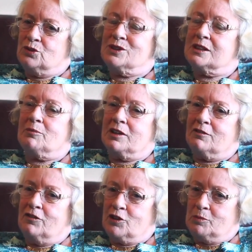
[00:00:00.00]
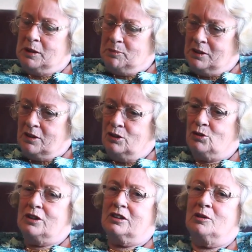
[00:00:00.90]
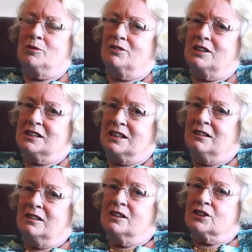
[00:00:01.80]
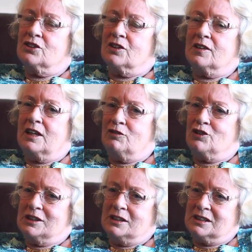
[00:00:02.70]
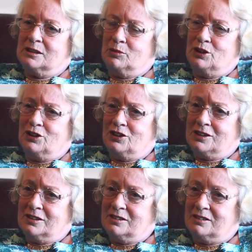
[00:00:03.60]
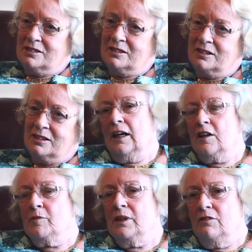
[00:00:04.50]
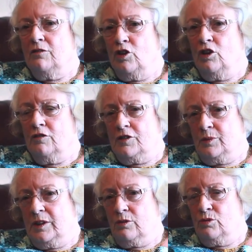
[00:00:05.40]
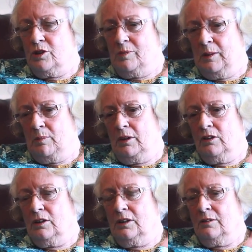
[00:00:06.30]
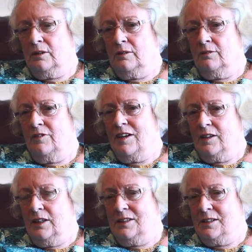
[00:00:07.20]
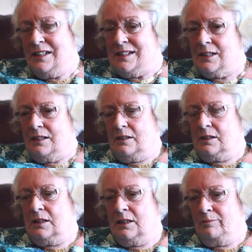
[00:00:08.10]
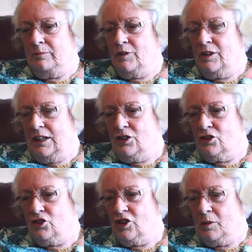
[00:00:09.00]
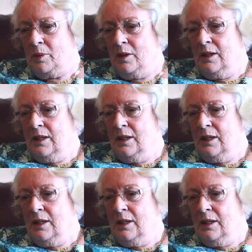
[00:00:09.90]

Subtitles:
do something for the people in the local community so that their voices can be heard. I've been involved with older people on a very detailed relationship